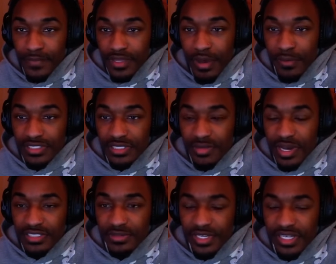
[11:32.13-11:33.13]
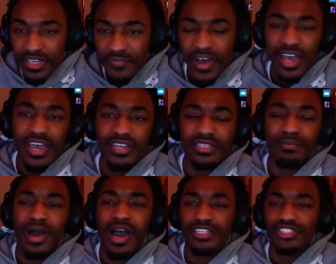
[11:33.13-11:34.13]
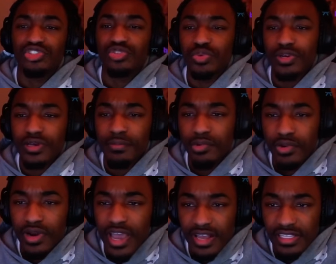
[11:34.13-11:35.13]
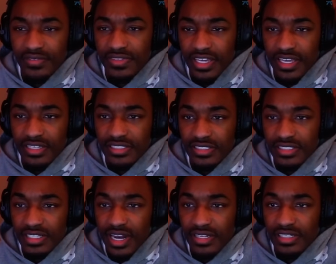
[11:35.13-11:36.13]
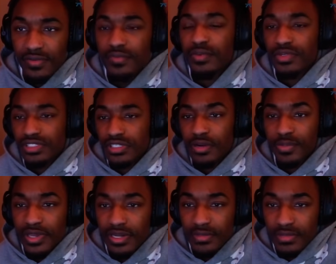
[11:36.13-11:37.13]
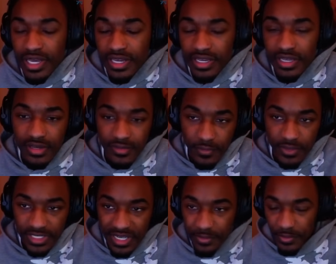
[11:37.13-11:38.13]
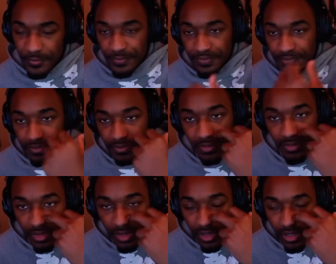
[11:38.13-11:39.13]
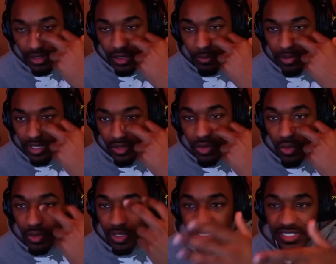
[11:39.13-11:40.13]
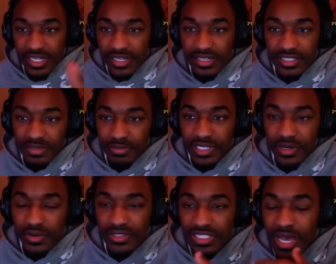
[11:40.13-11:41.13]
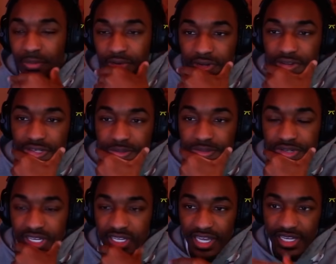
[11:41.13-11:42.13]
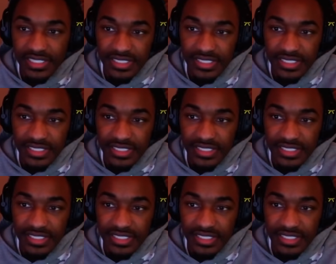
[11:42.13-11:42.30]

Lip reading: How much the mods make? If I had the mods doing more active things, then I definitely would start paying them. Like, for example, you know, being cool with J Guns, Mingo, and Stopping and all them. Like